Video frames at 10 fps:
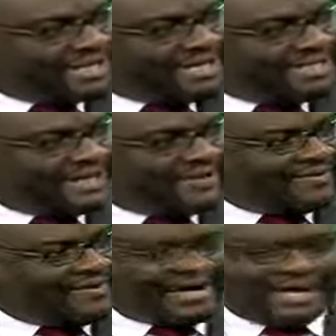Now,
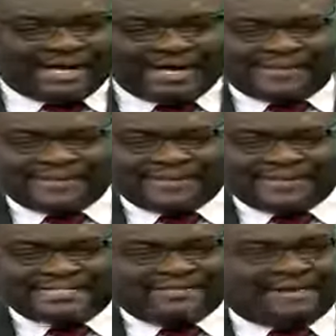
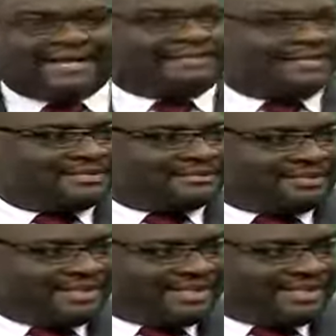that's a bad place to be